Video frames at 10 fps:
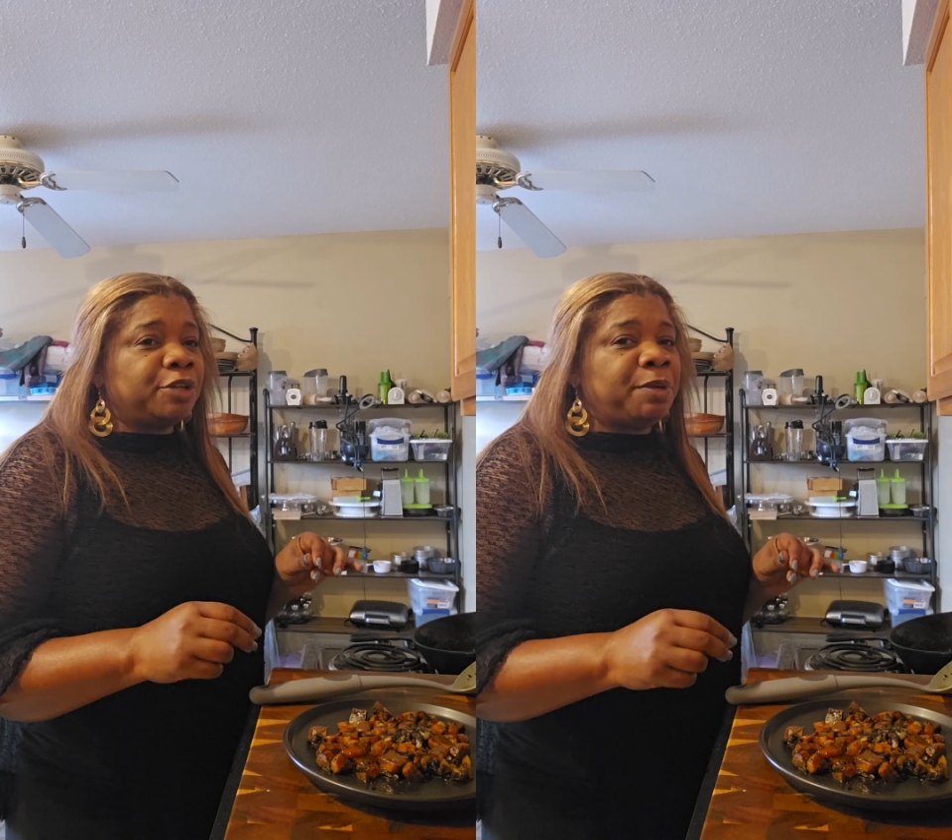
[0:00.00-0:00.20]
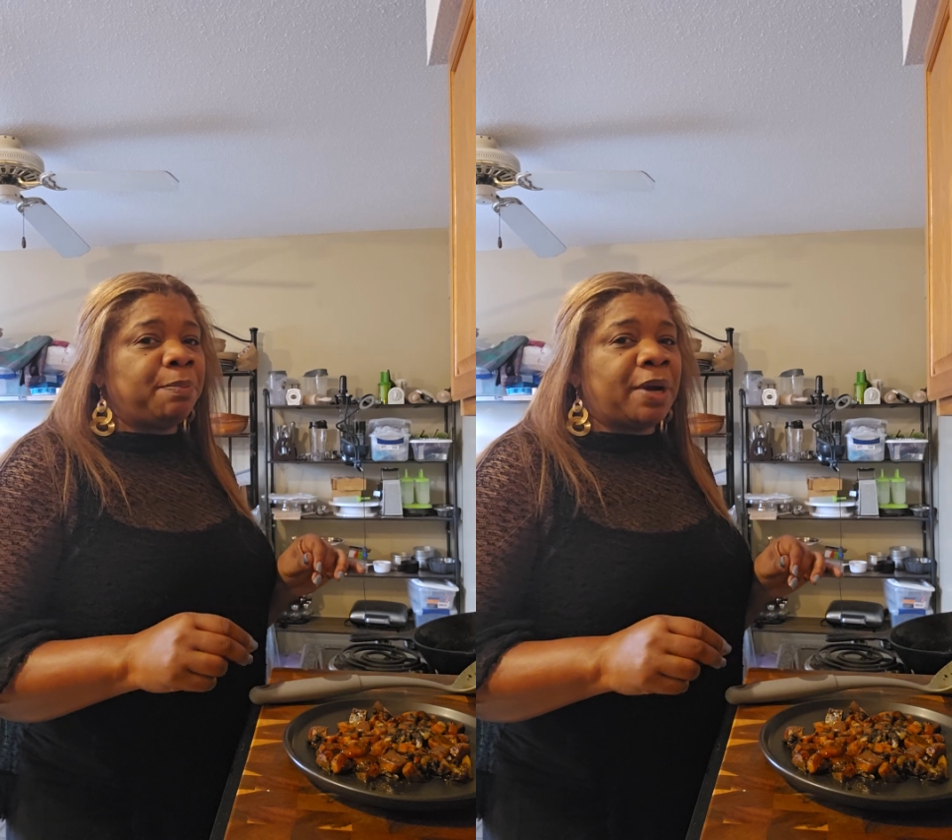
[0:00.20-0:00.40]

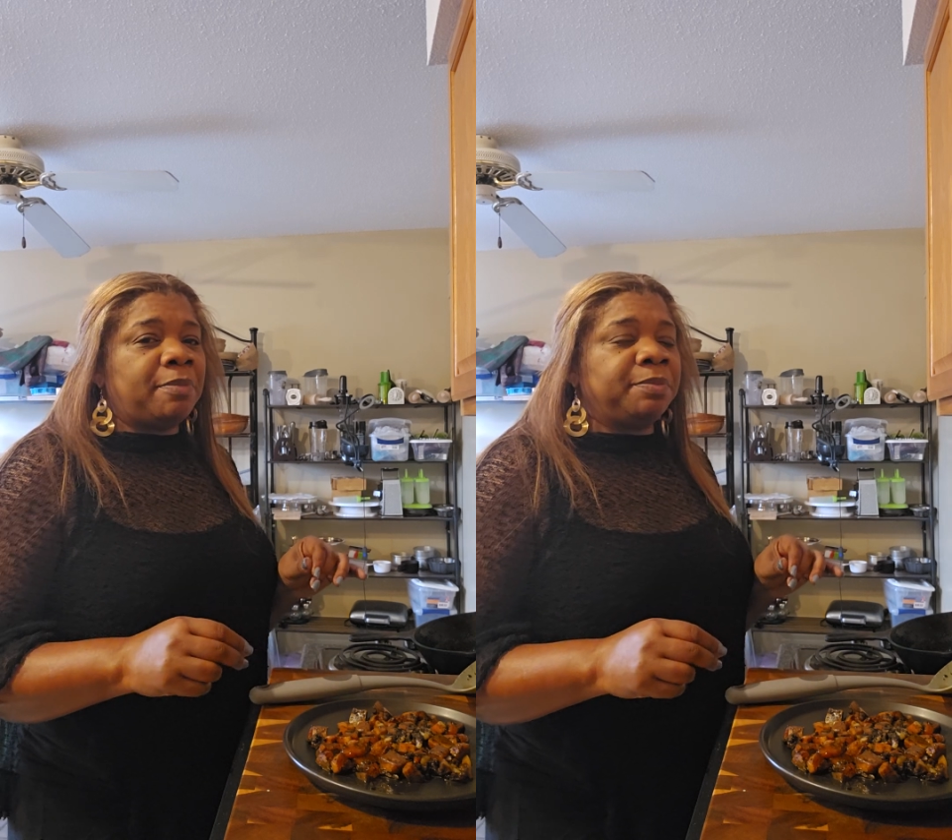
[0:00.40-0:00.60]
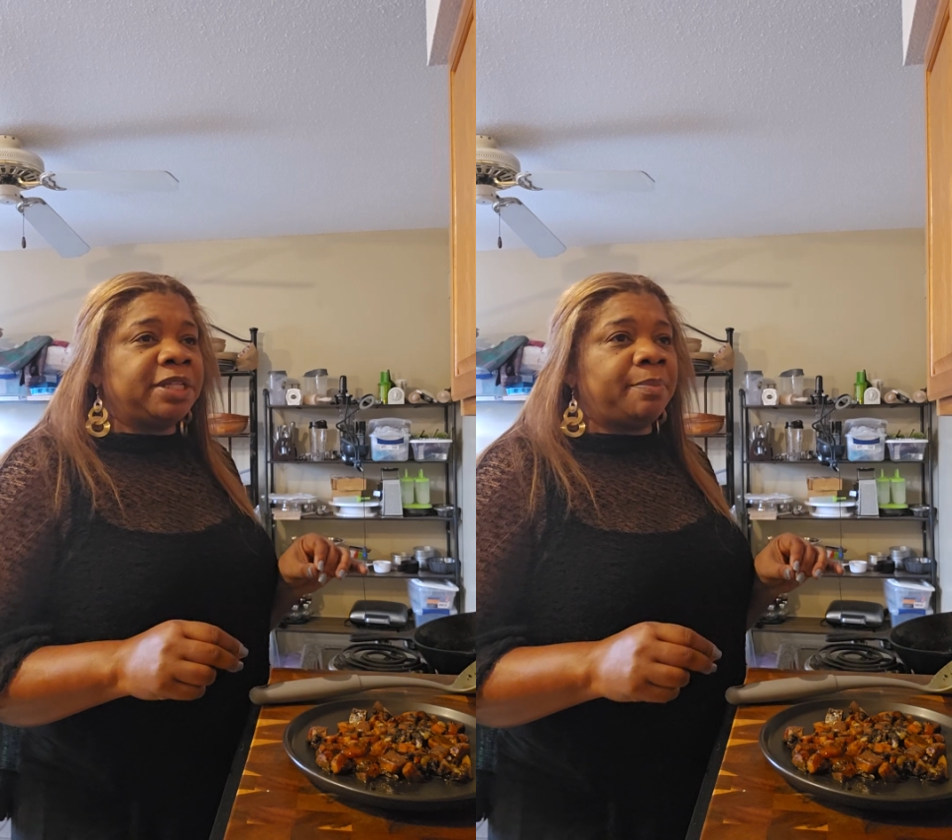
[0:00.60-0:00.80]
took me
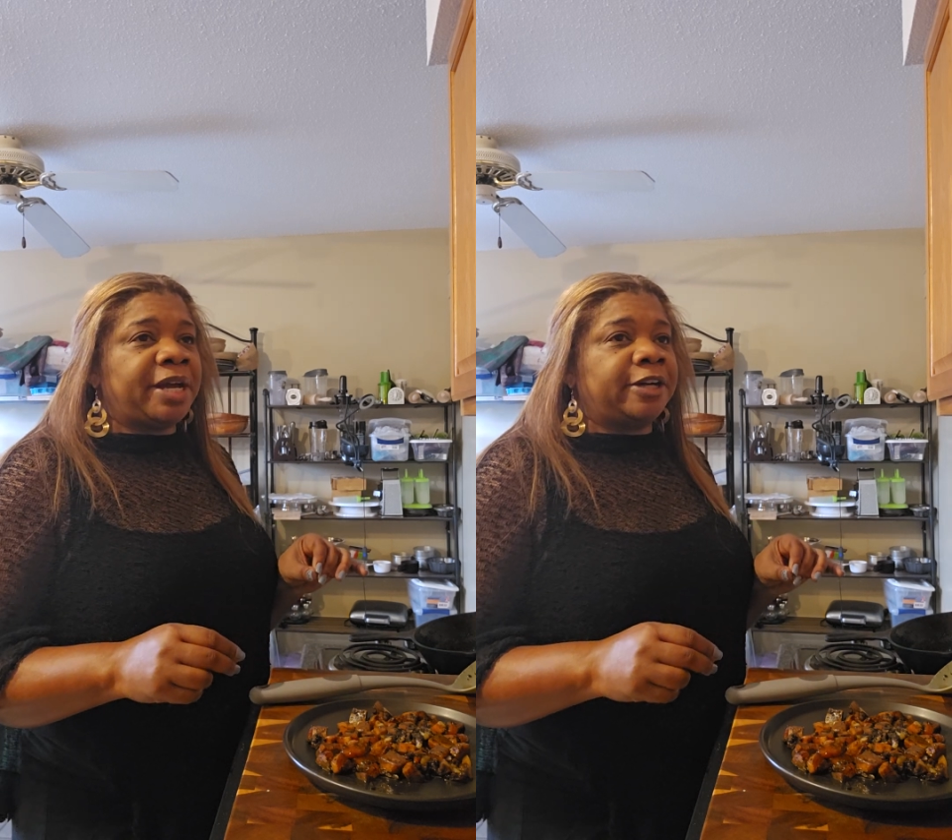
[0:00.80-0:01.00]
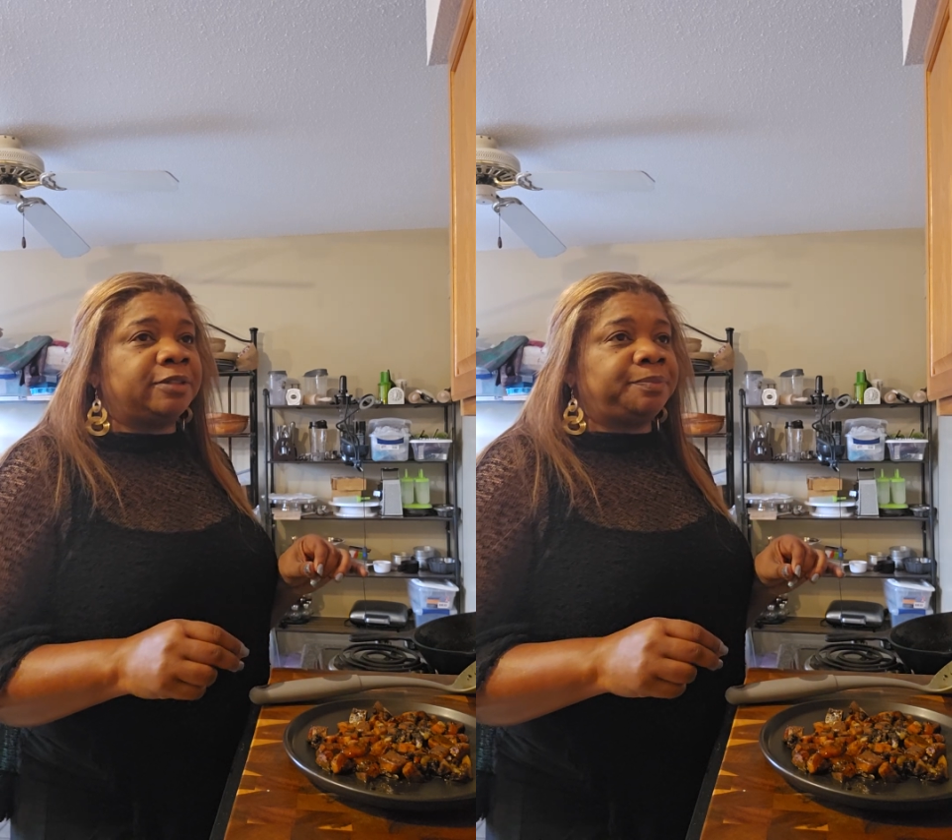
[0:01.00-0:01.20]
probably
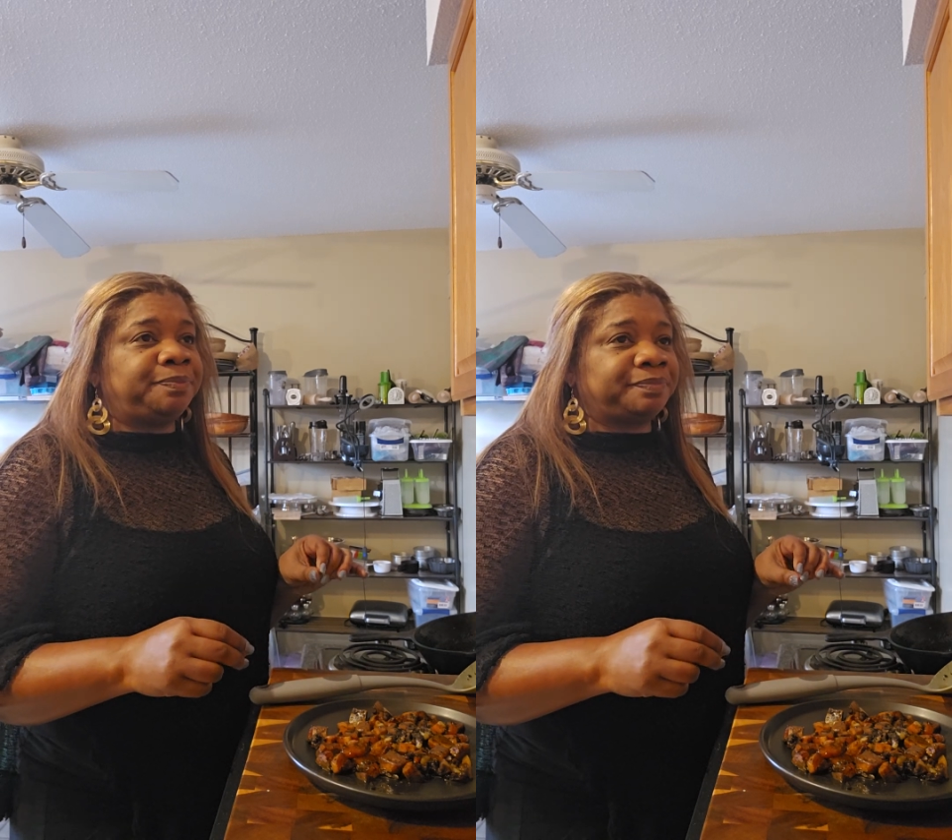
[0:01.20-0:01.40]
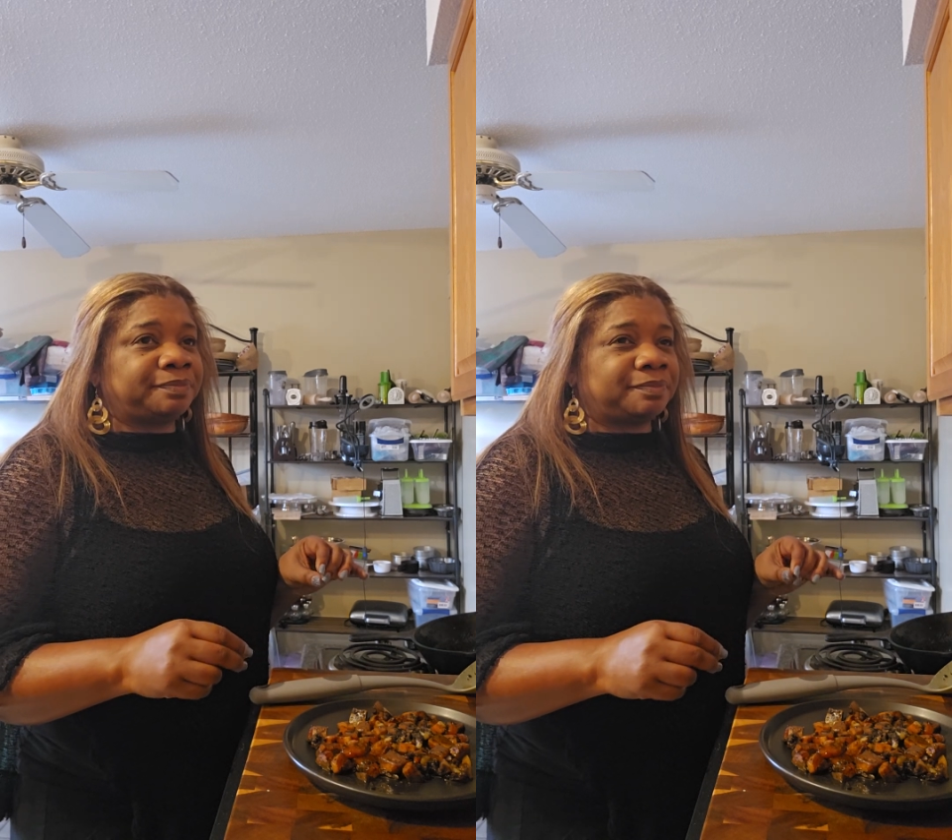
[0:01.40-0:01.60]
about,